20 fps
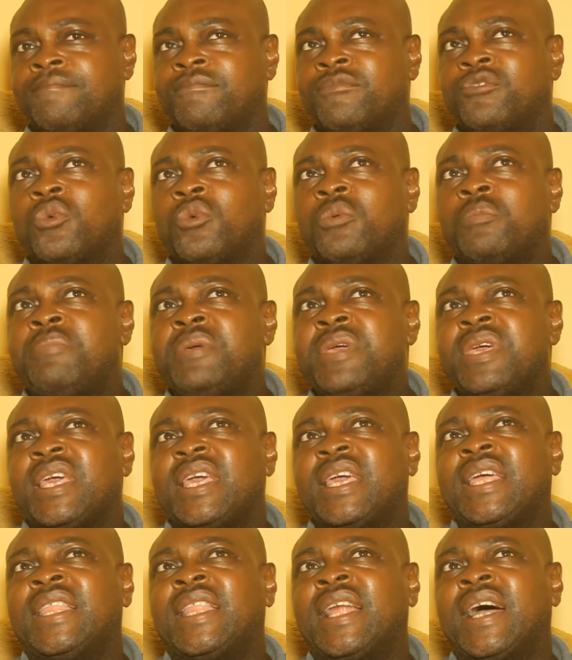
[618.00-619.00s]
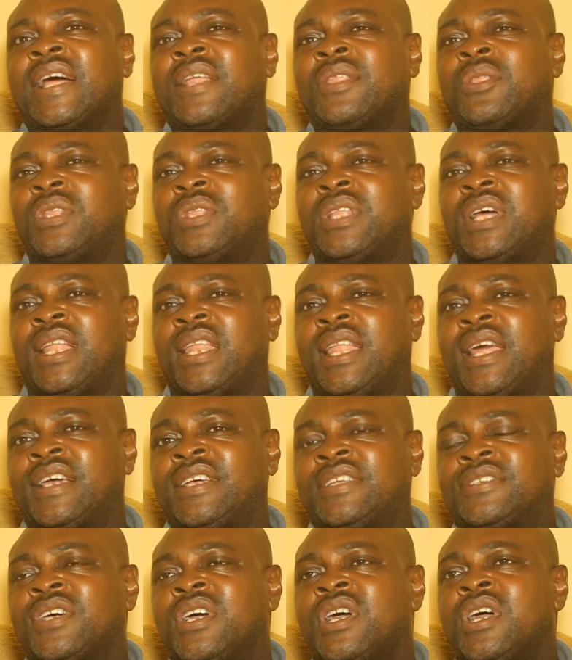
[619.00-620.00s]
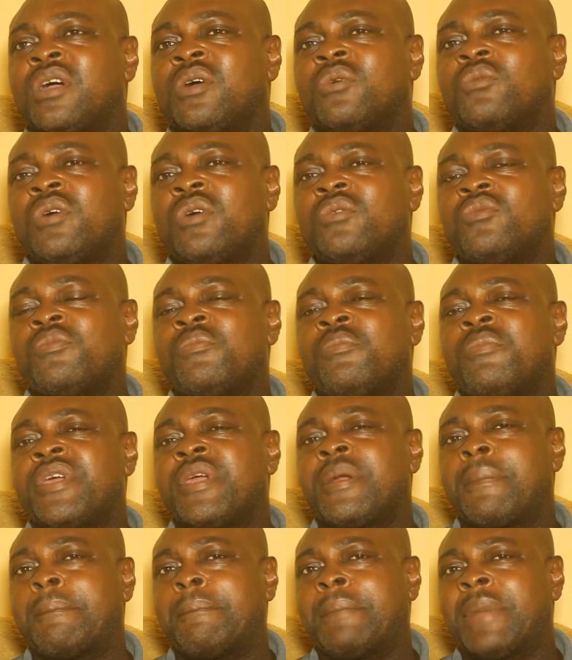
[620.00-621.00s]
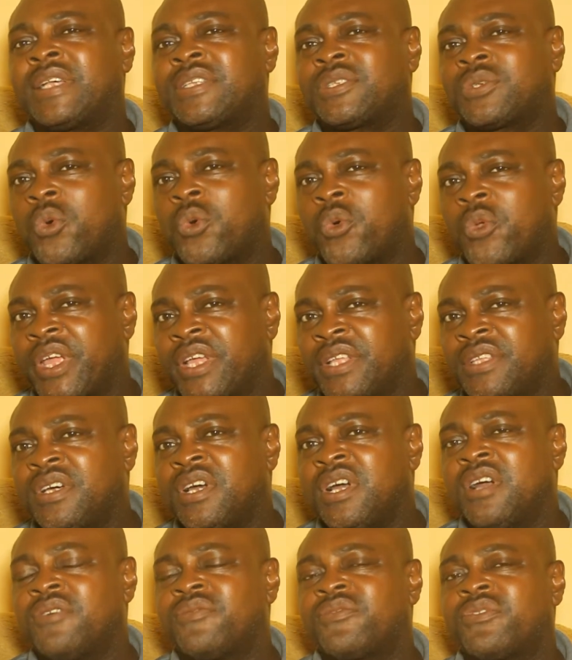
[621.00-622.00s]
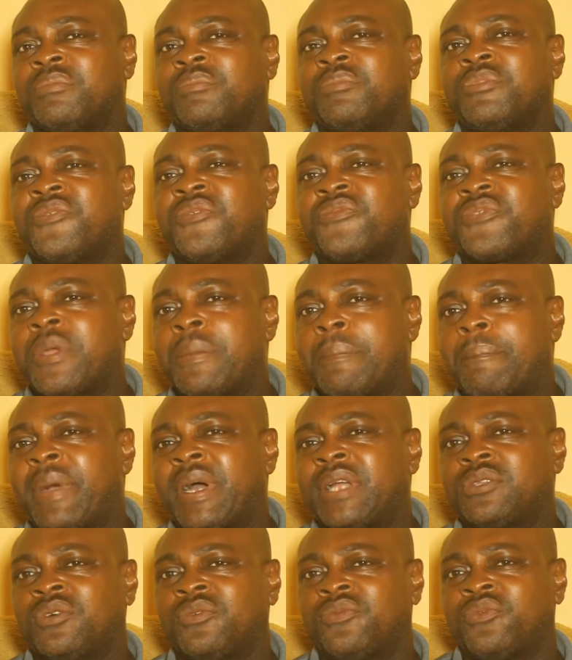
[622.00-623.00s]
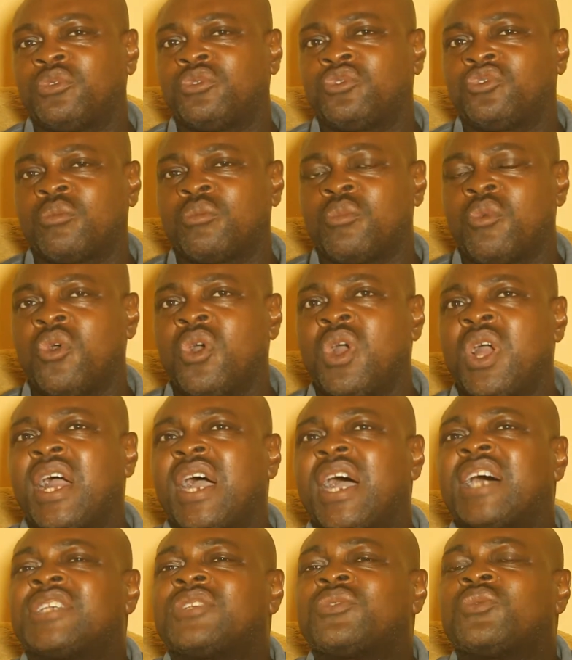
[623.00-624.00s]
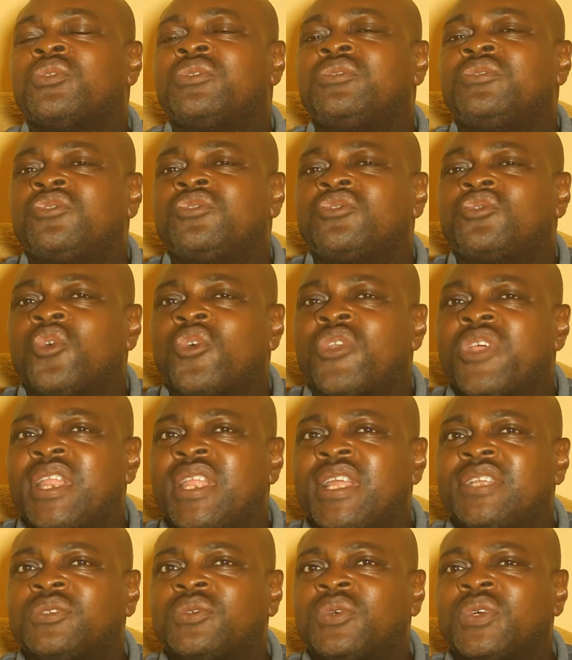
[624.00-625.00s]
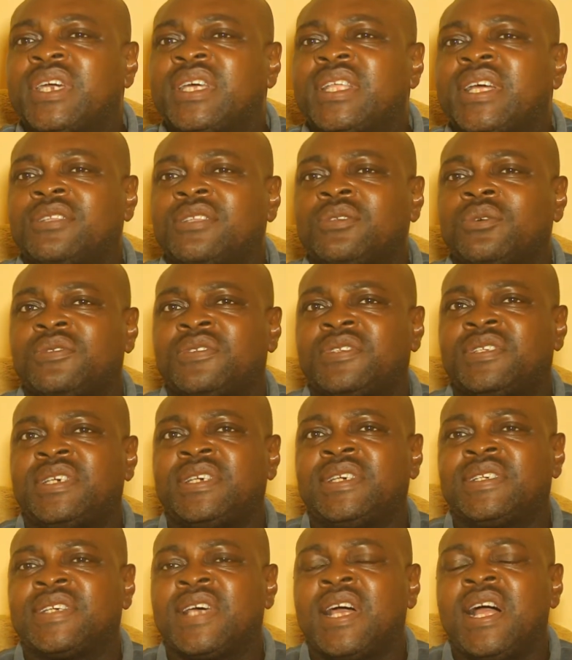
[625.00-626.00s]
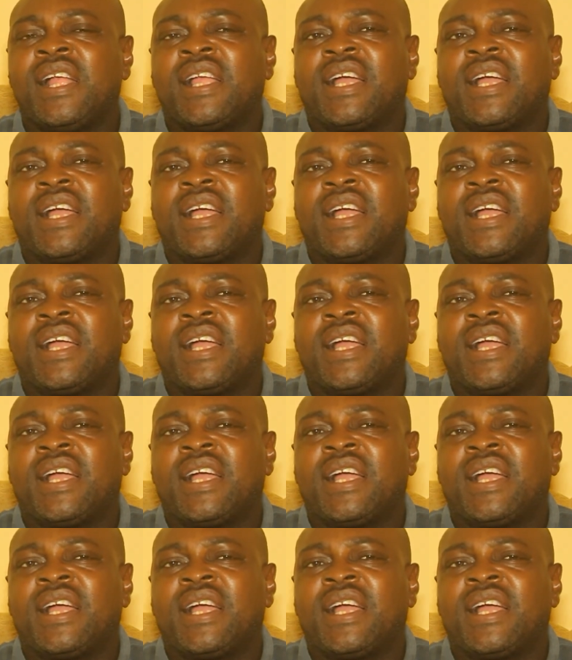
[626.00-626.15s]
to be in another light, where we bring masquerade from different parts of Otukpo as we used to relate together those days.